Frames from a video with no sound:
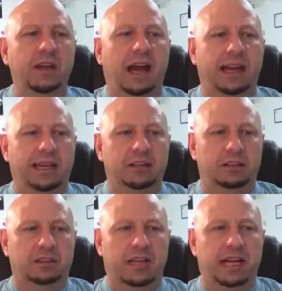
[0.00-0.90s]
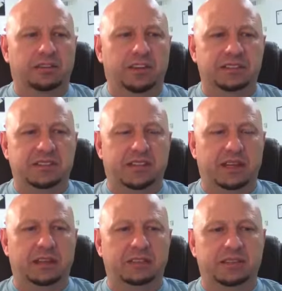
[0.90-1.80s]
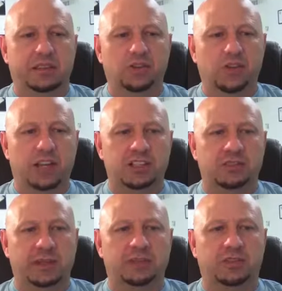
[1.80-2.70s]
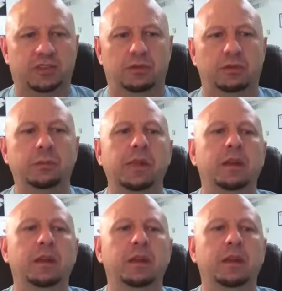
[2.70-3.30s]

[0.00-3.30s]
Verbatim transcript: I handle a lot of his things, and adjustment to,